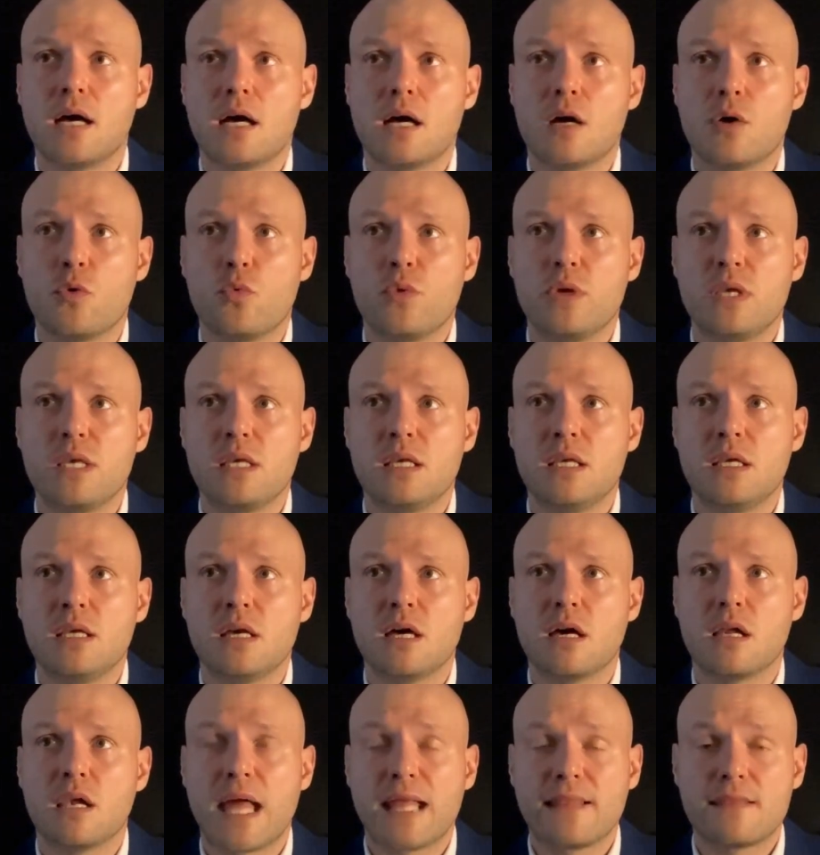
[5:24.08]
we
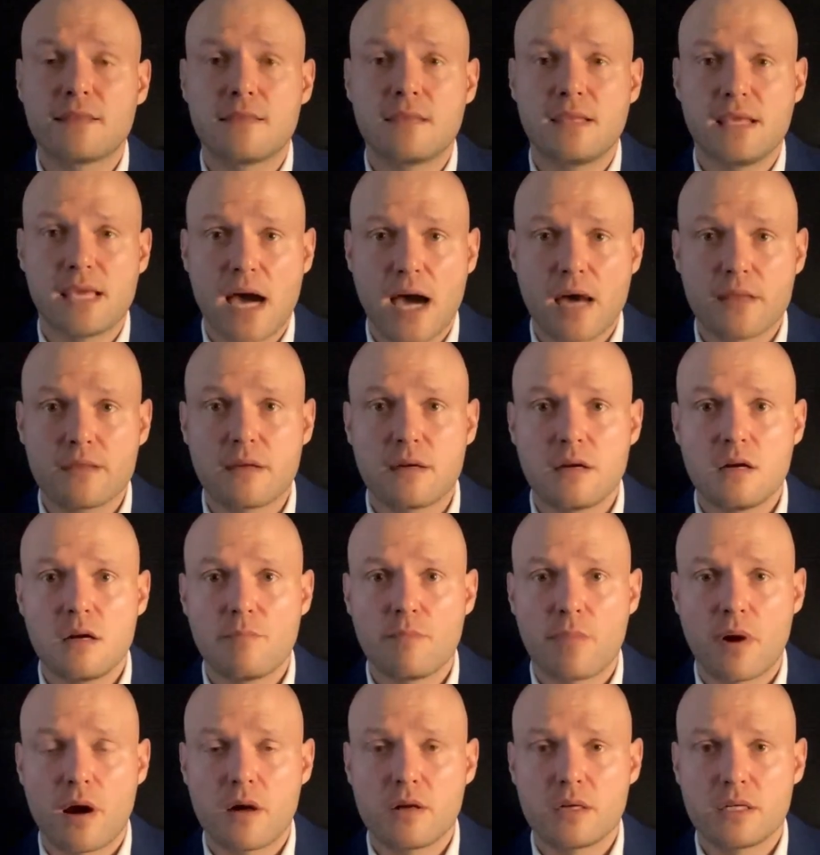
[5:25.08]
let the other
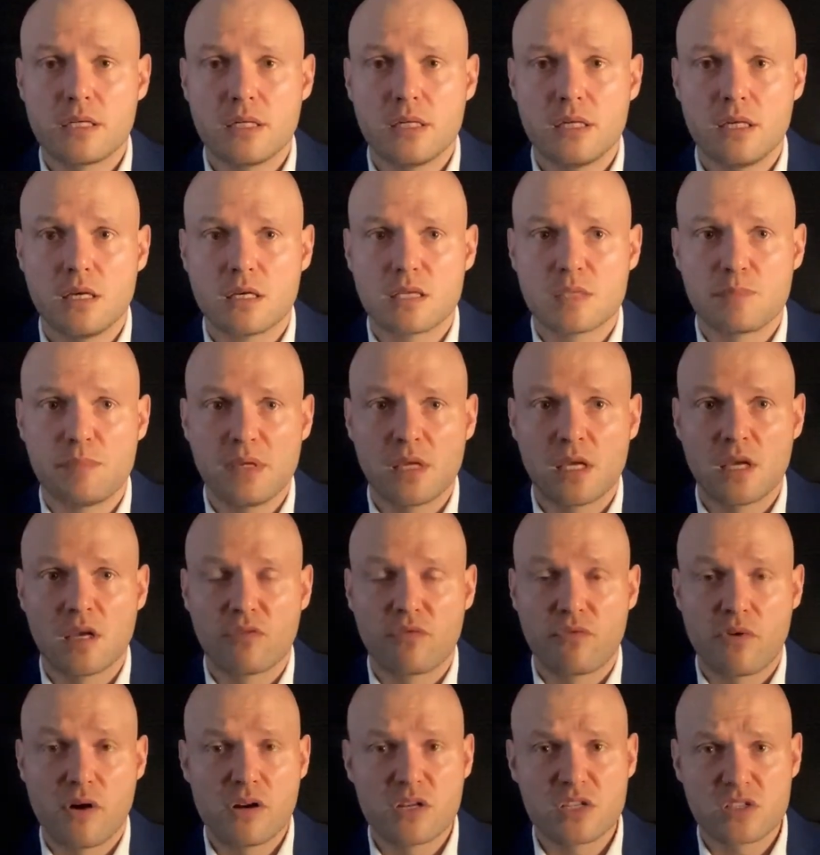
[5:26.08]
party speaking
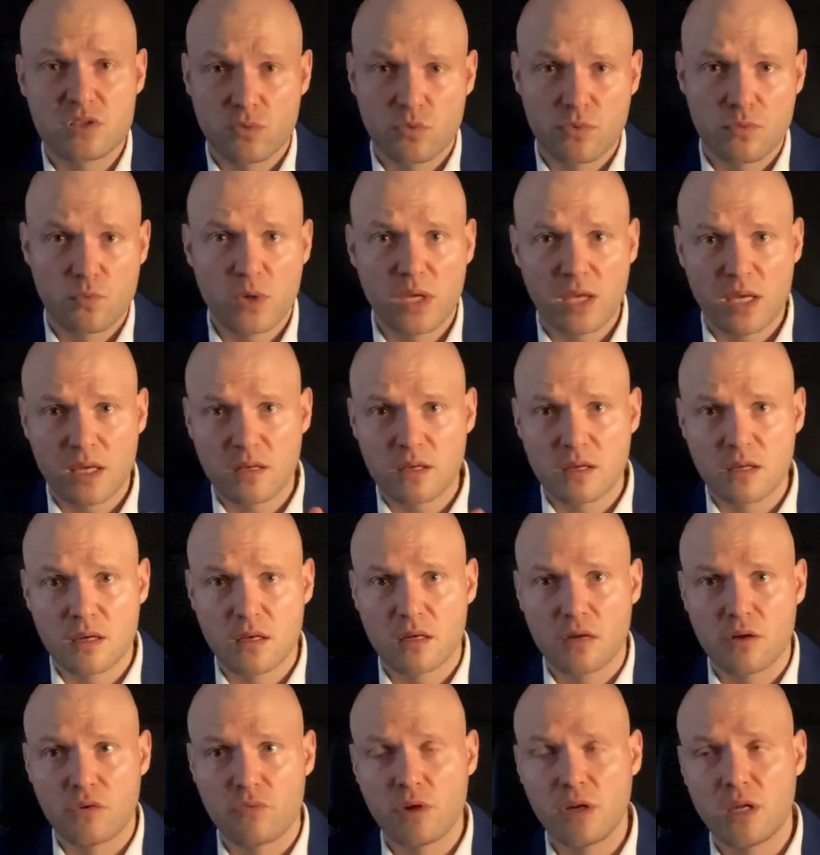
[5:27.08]
first, so we can
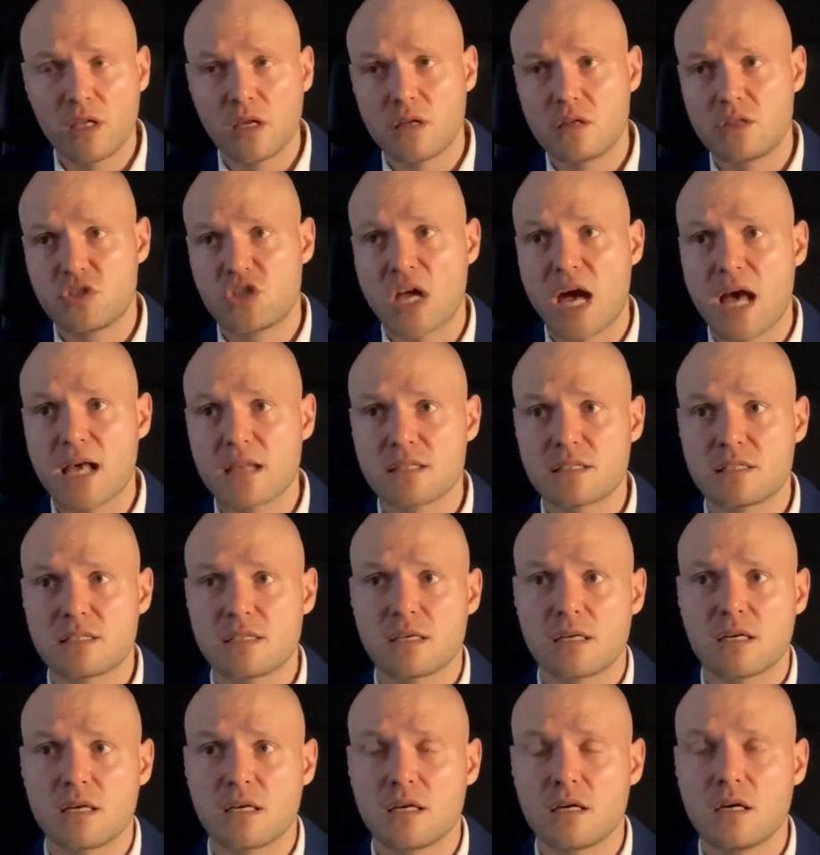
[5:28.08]
really adjust
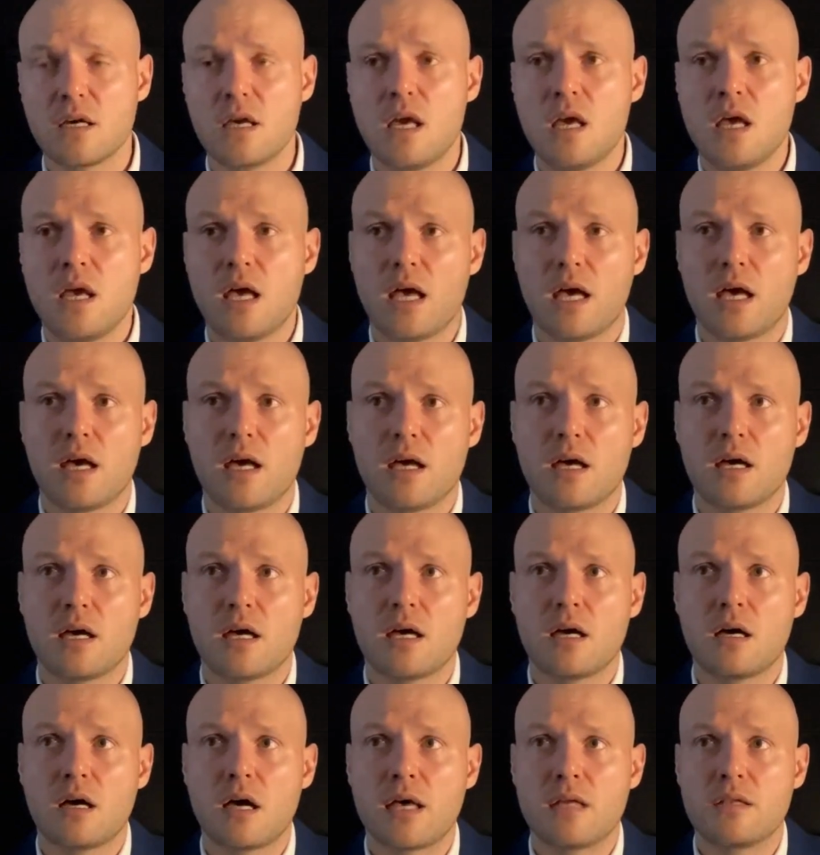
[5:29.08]

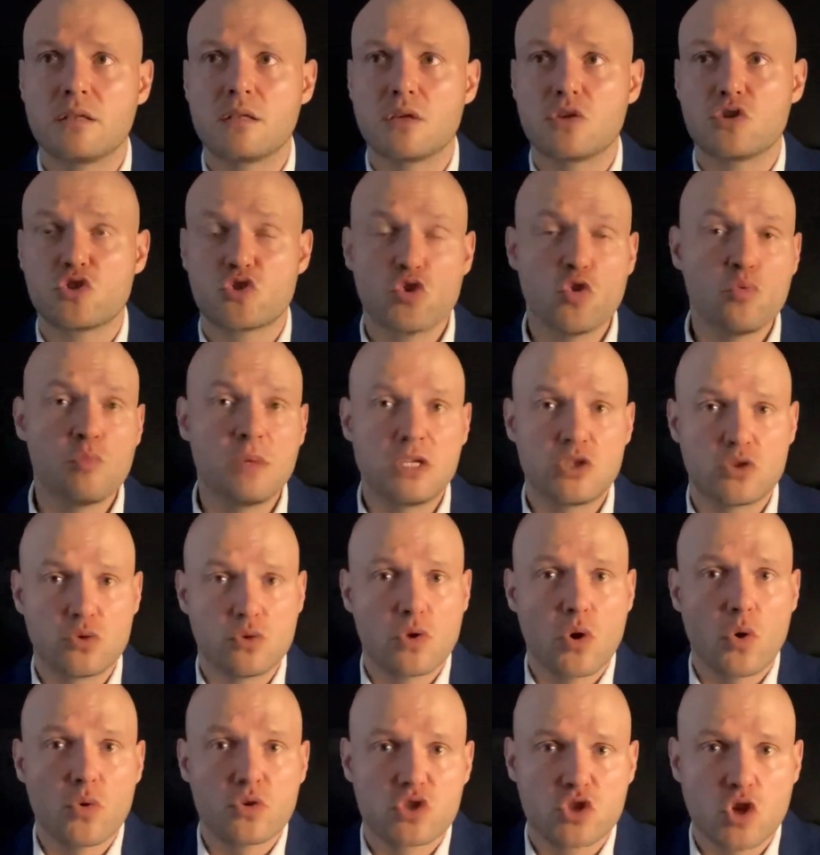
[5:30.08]
and zoom into
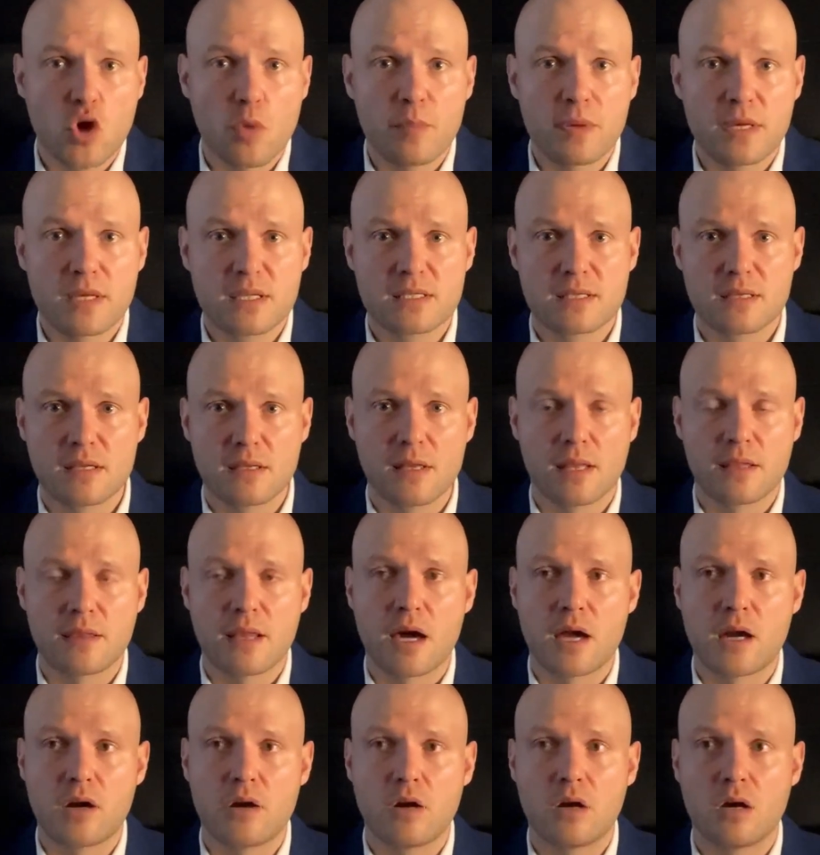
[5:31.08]
those topics that
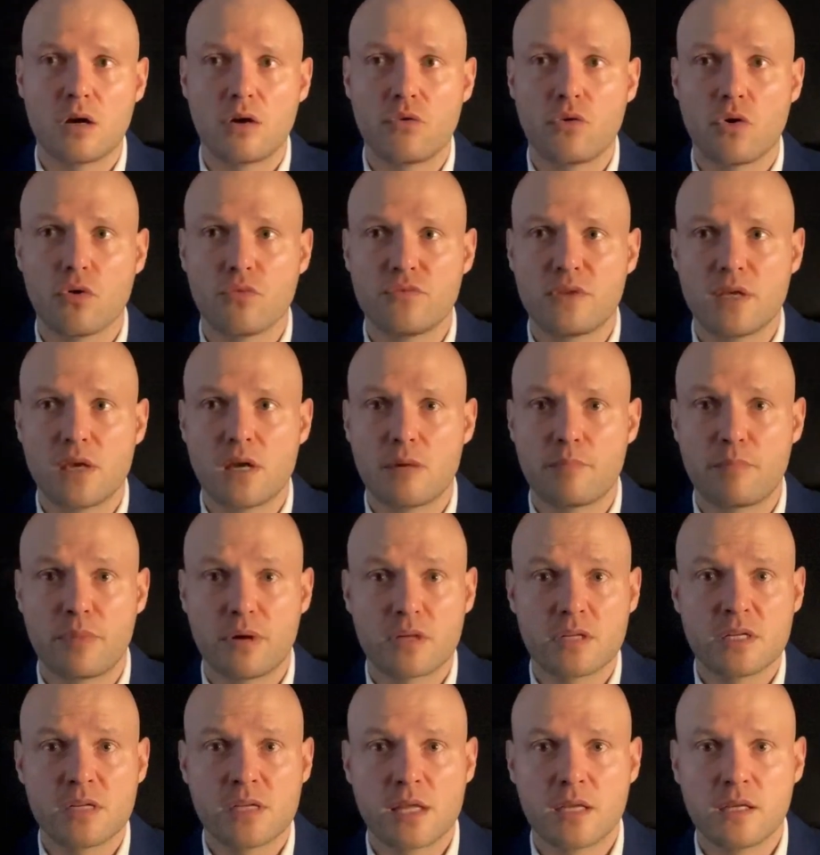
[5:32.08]
are their
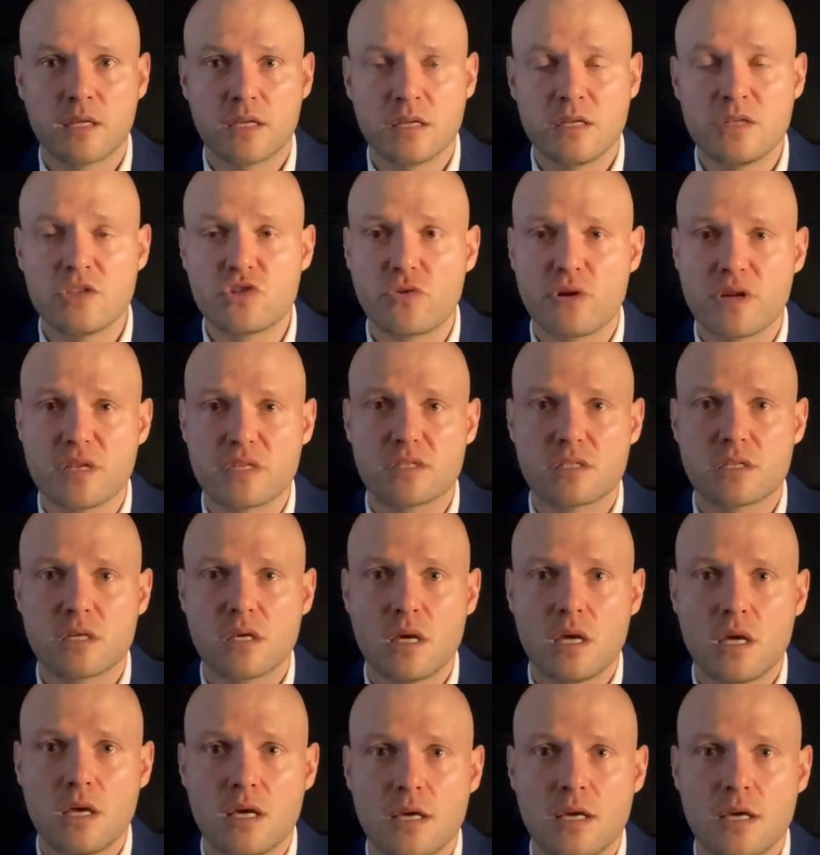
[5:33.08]
pertinent interest.